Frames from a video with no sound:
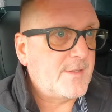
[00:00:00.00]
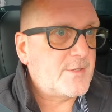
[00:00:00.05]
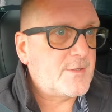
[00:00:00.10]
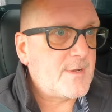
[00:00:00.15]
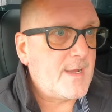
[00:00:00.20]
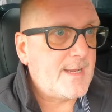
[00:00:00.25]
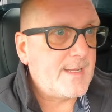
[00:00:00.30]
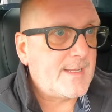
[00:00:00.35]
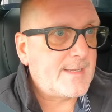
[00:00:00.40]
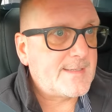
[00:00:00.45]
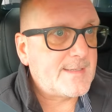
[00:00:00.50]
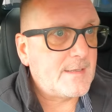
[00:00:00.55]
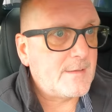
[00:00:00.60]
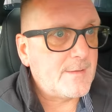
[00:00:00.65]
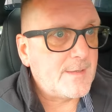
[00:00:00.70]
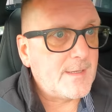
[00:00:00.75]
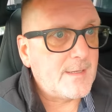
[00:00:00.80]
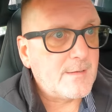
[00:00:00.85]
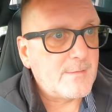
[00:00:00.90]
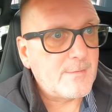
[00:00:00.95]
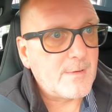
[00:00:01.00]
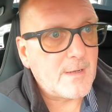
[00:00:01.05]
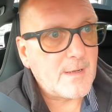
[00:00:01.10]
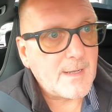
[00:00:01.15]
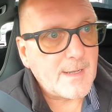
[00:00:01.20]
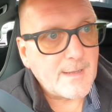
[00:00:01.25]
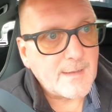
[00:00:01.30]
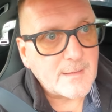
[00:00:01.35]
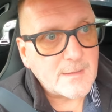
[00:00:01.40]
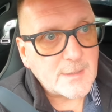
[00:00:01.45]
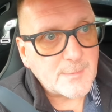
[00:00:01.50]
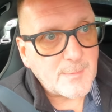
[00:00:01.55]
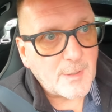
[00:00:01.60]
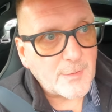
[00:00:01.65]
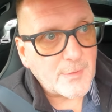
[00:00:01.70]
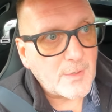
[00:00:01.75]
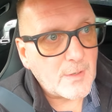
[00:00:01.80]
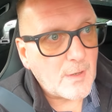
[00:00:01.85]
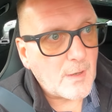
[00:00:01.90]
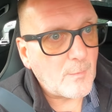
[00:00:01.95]
the train, I tell you. Right, come
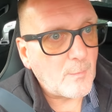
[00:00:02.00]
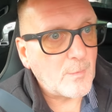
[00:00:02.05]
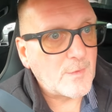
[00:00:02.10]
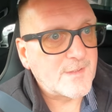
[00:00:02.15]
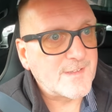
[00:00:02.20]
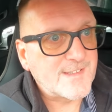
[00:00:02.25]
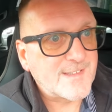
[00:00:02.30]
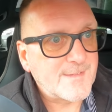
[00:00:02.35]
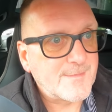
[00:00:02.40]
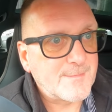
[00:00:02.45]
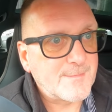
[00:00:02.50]
on, onwards.